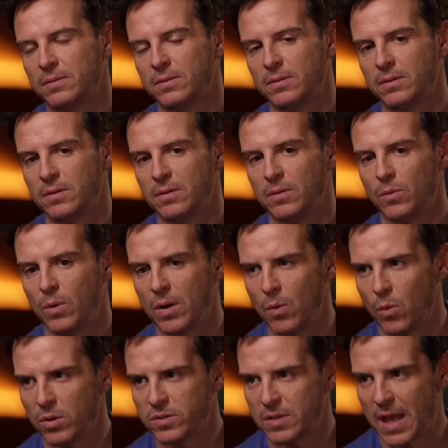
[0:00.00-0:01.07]
Mm-hmm. Or
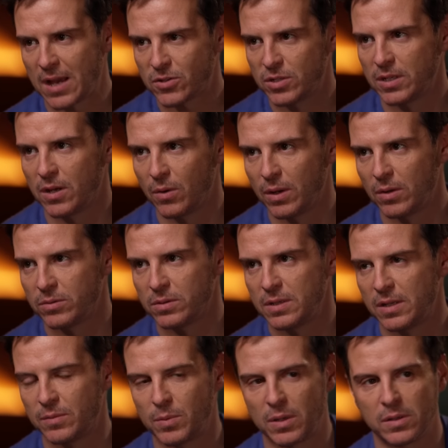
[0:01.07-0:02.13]
what's actually going
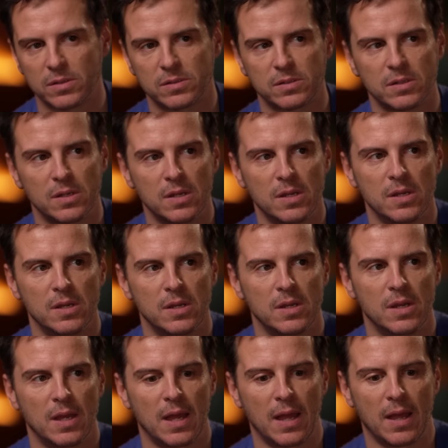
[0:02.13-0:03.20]
underneath, because
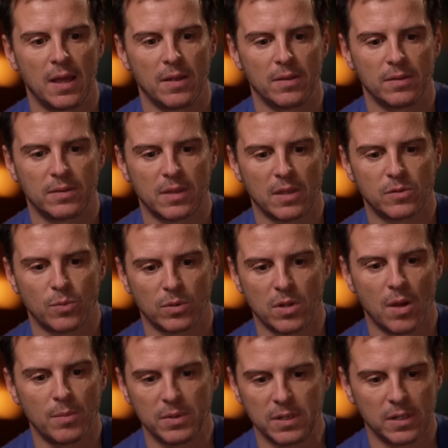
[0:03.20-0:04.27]
that's what
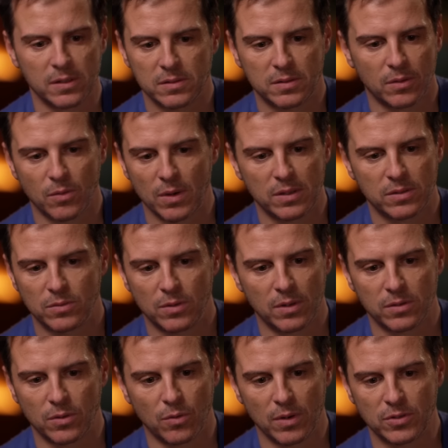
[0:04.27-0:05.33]
comedy is, the great
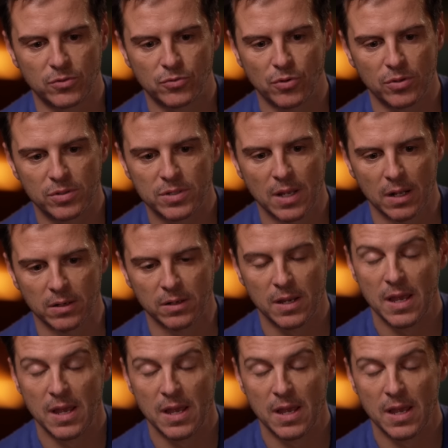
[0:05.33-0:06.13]
truth teller.